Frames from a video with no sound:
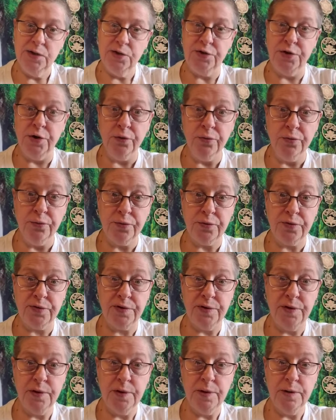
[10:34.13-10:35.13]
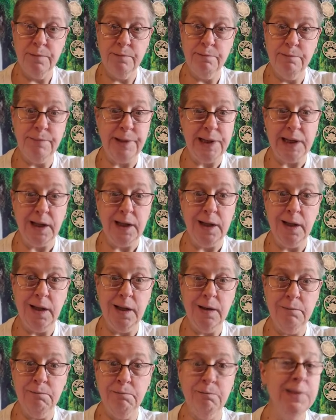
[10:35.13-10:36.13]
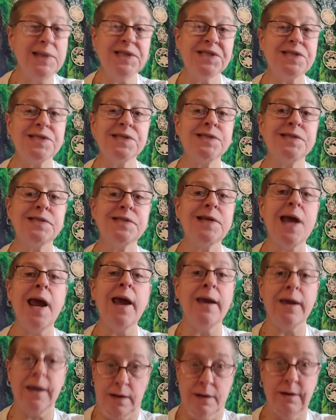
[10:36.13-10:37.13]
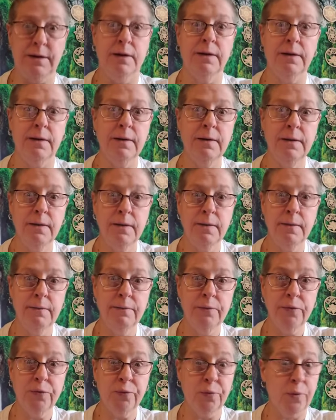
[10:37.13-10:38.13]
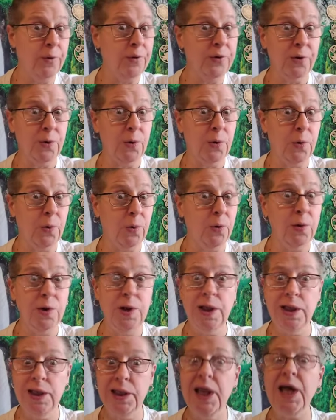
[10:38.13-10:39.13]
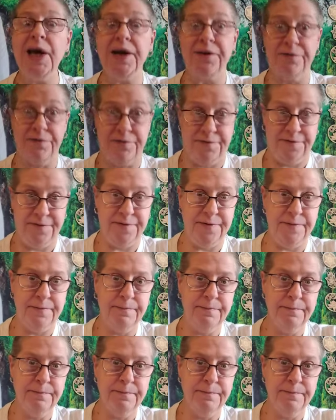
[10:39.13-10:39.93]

Don't be mistaken throughout your whole life